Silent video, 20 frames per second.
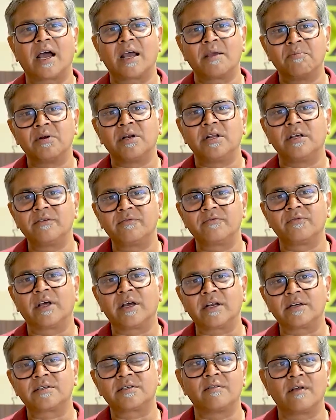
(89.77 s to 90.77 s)
I believe
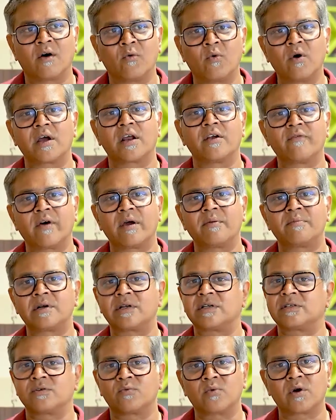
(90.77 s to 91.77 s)
that a work
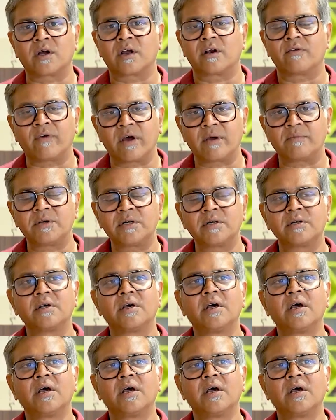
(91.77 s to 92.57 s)
environment is a work environment.